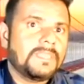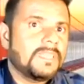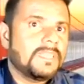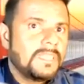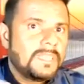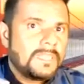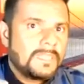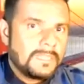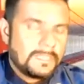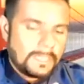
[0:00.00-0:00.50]

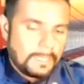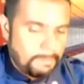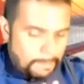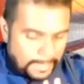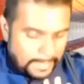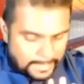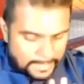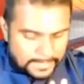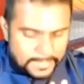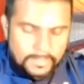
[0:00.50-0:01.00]
the pain
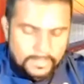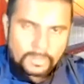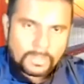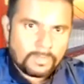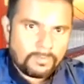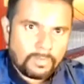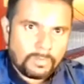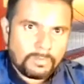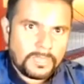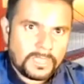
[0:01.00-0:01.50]
actually is not
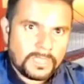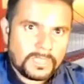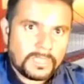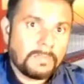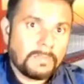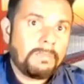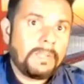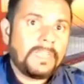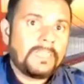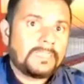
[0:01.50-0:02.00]
from here. The
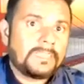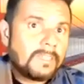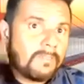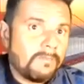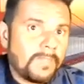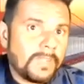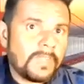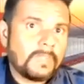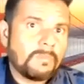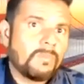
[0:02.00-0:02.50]
pain is
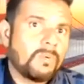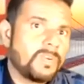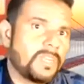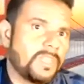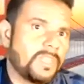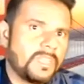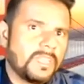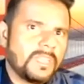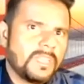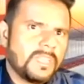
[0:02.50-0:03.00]
somewhere in the body.
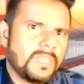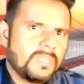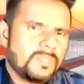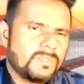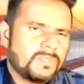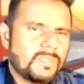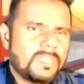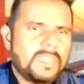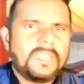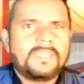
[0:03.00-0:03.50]

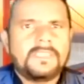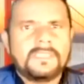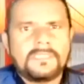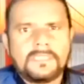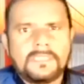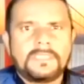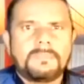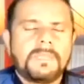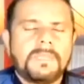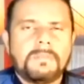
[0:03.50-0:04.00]
So later
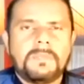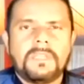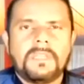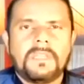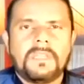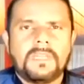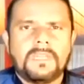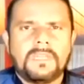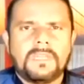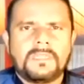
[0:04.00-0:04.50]
stage, maybe
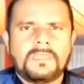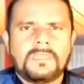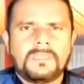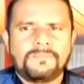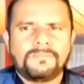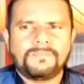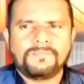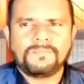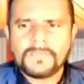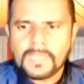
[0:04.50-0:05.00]

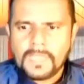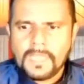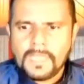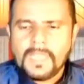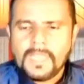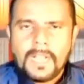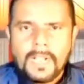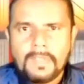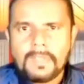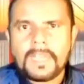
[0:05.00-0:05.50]

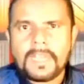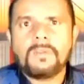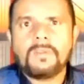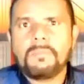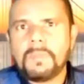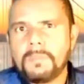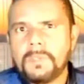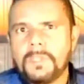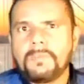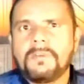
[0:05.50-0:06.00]
I'll try to,
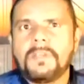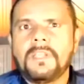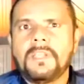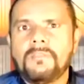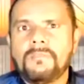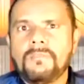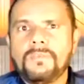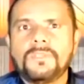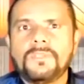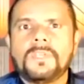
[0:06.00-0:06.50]
maybe if in the
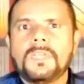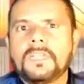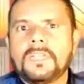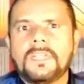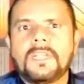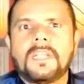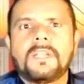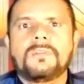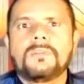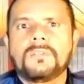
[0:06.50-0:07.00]
future I can
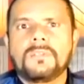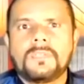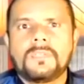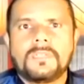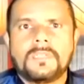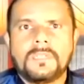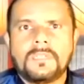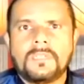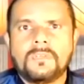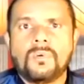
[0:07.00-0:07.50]
try
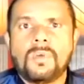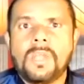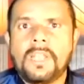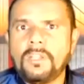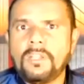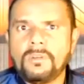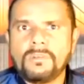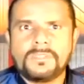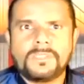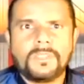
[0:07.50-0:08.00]
to, or any
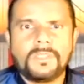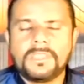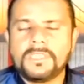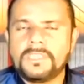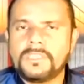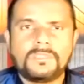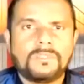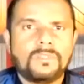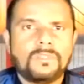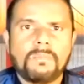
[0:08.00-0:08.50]
question, you can
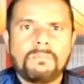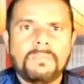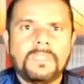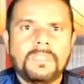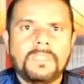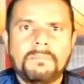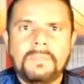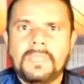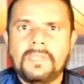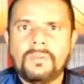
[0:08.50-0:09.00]
just drop me a
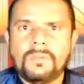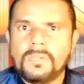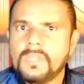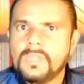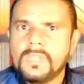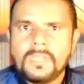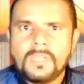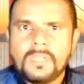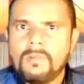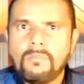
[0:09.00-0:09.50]
mail or
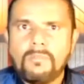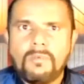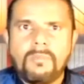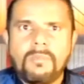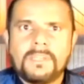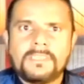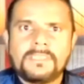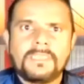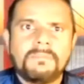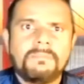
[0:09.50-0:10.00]

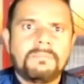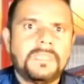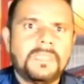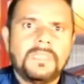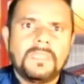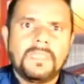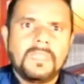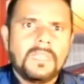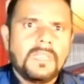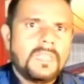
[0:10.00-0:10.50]
WhatsApp me.
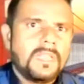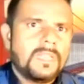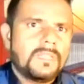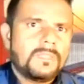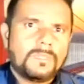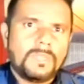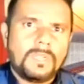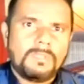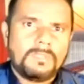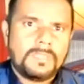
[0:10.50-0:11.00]

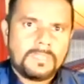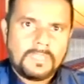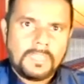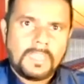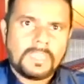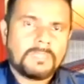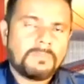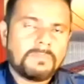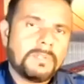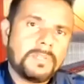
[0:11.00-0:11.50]
So I'll just
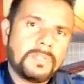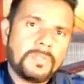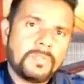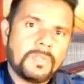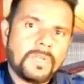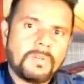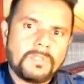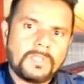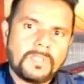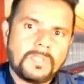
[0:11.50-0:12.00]
explain you how
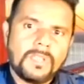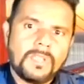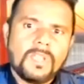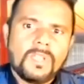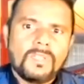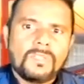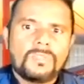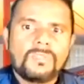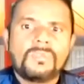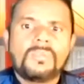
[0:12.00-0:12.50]
it's.
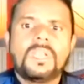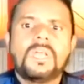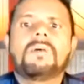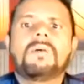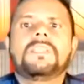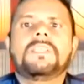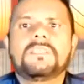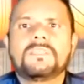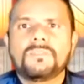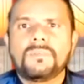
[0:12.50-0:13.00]
So now I
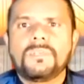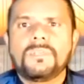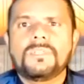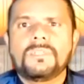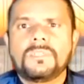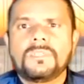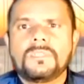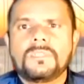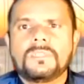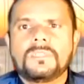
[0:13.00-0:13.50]
just going
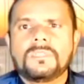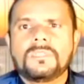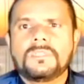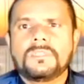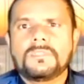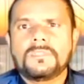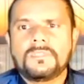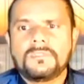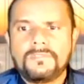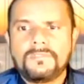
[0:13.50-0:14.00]

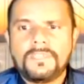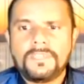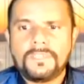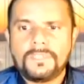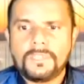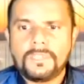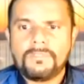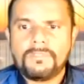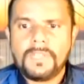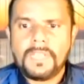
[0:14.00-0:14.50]
to finish
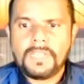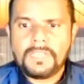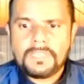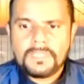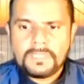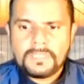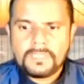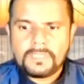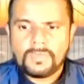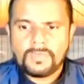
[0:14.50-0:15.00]
off and
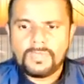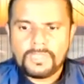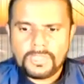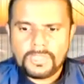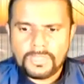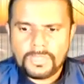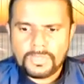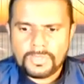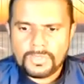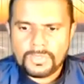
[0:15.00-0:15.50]
just going to teach you